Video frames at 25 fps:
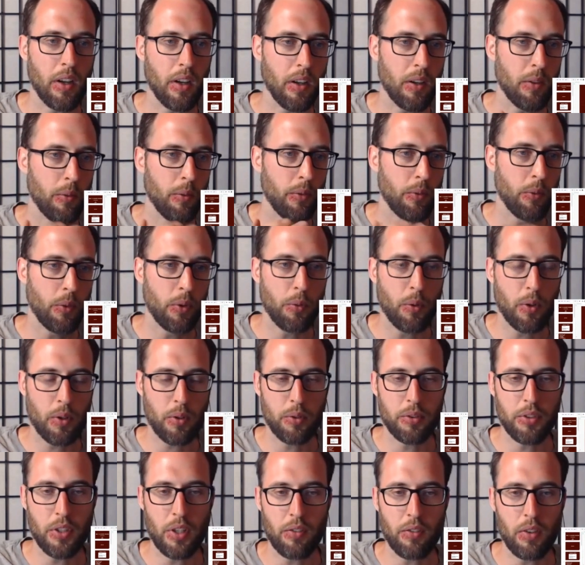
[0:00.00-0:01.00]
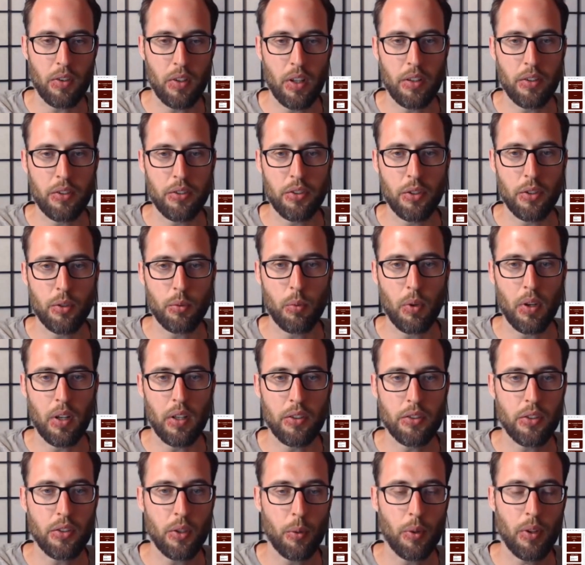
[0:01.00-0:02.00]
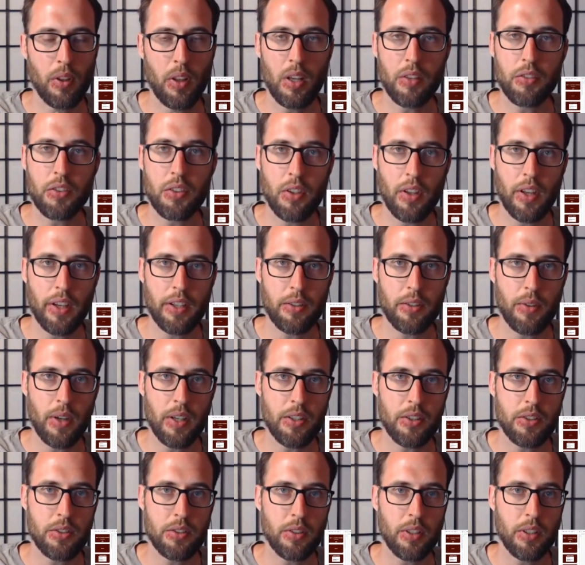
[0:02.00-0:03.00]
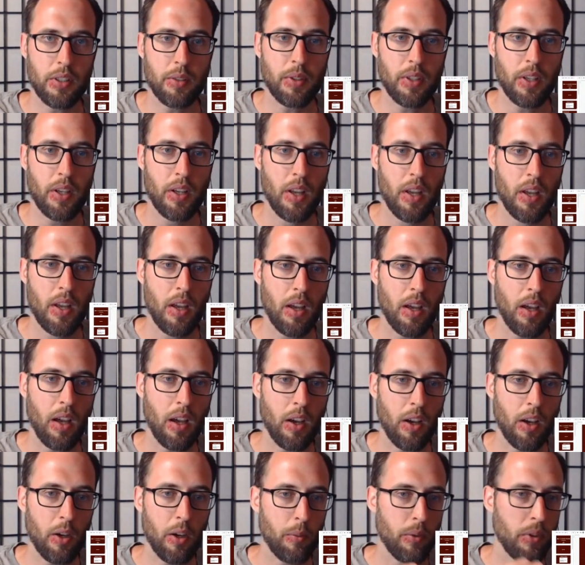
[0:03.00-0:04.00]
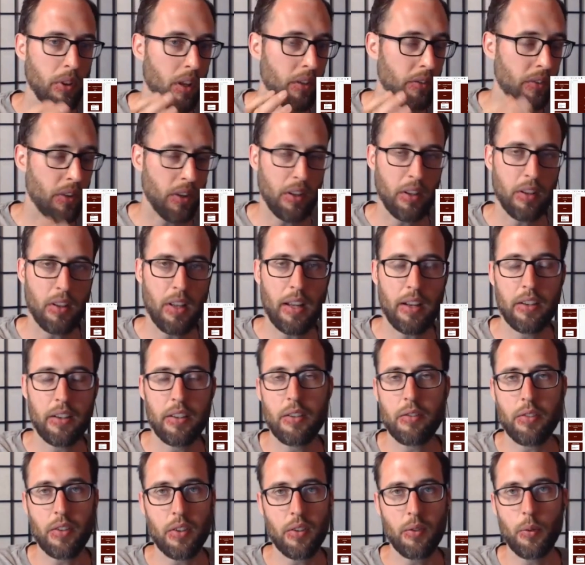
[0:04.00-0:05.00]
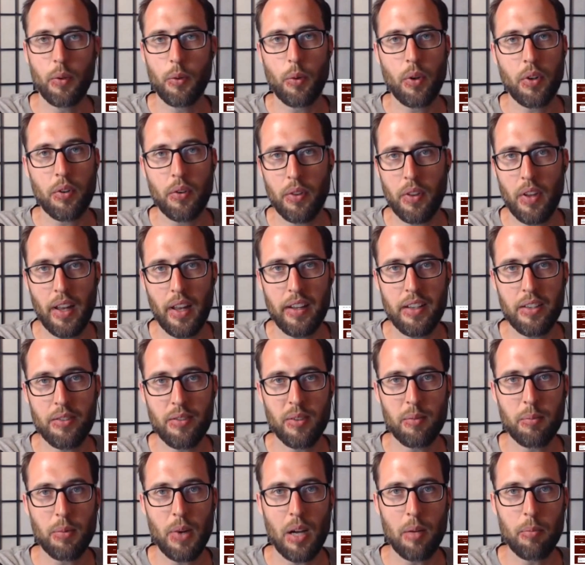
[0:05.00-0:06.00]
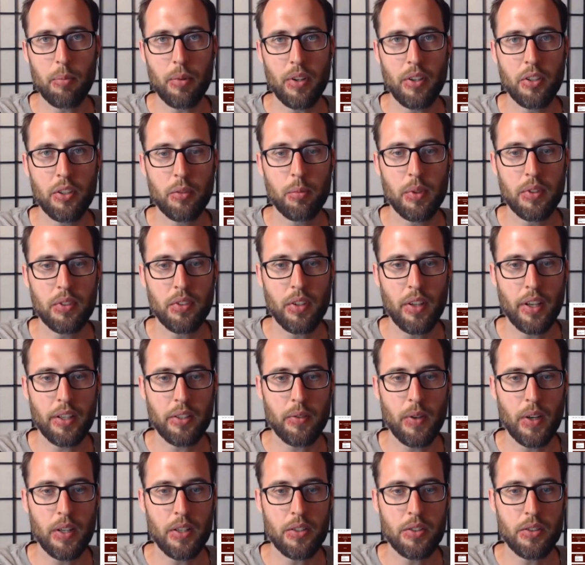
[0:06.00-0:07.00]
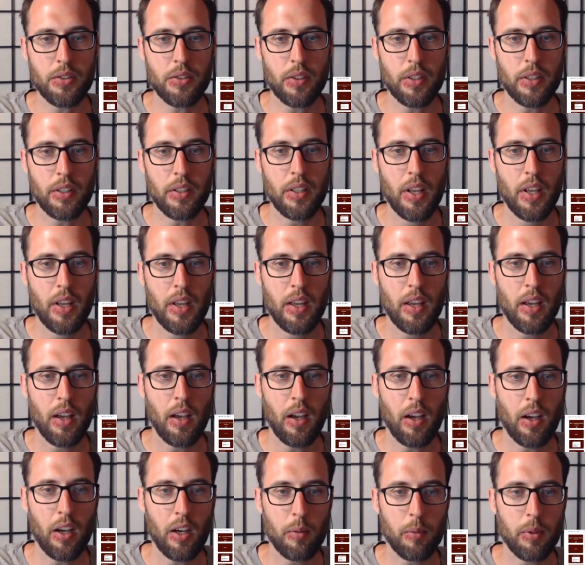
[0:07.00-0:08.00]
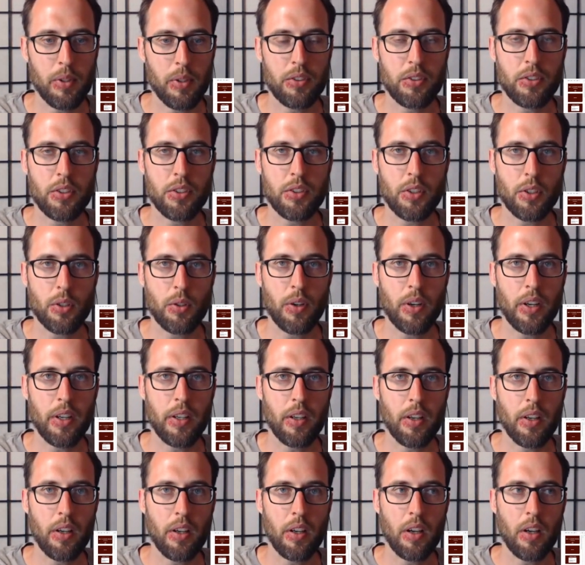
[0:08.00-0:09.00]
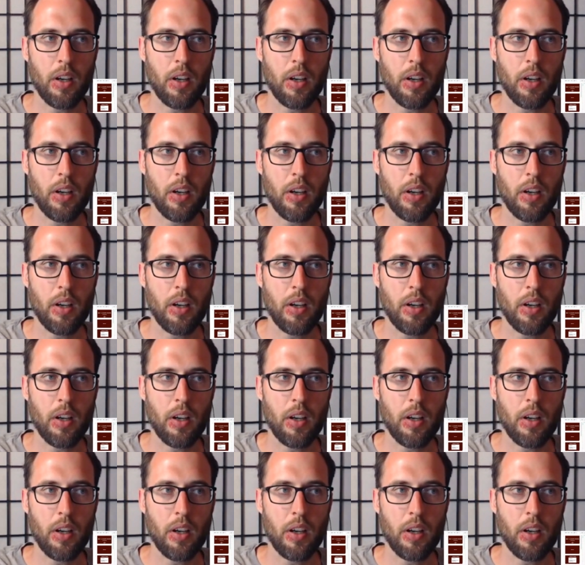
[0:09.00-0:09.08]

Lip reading: We work with several others as well. So we love Select Registry. We work with a lot of different properties, but Select Registry is just a great